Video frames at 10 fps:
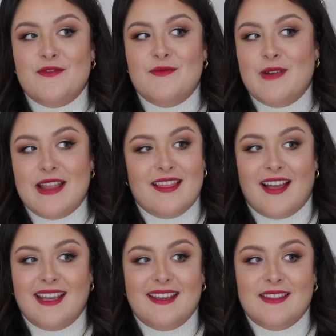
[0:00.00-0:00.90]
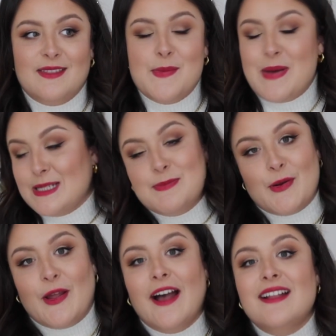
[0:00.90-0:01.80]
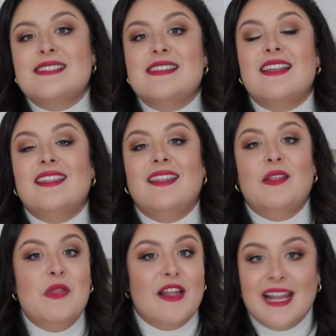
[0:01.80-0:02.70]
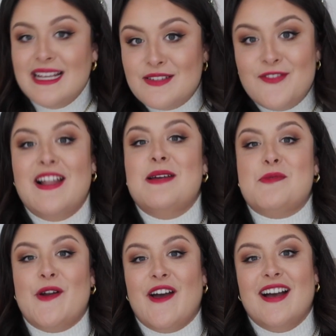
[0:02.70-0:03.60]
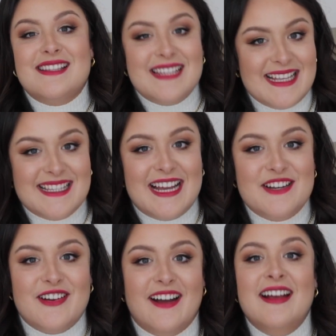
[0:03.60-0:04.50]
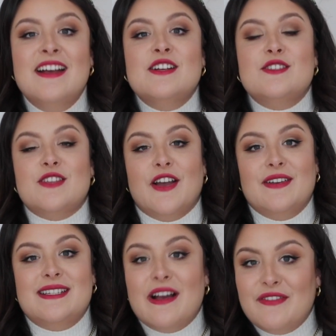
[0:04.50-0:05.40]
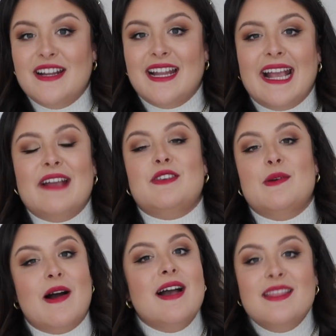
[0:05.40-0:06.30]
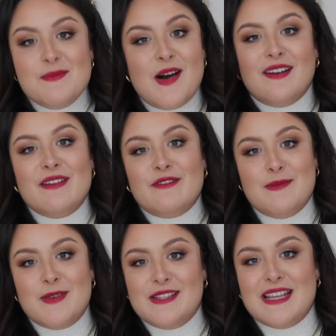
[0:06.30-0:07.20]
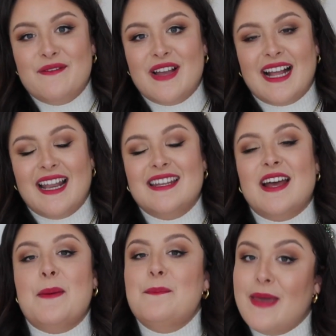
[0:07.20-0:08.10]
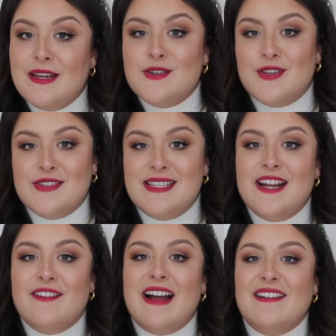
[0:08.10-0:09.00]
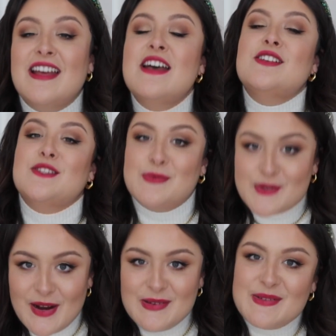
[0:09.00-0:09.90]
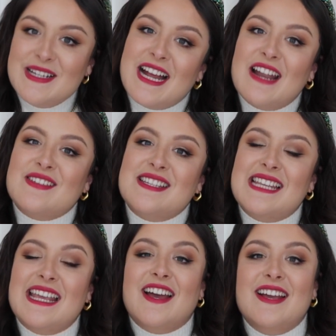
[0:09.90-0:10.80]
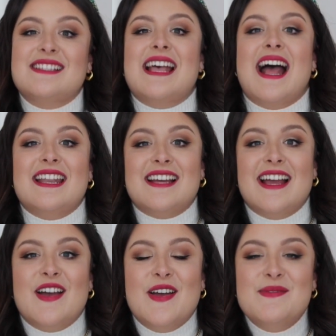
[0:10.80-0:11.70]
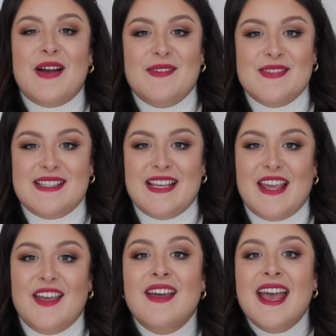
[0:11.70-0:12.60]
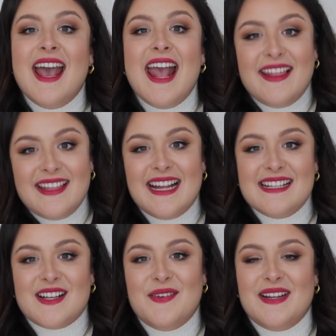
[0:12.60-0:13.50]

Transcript: with like the best products, the least filler products, etc. So definitely, if you are in the market for a beauty advent calendar, make sure you stick around, subscribe to my channel to see those, and I hope I will see you in the next couple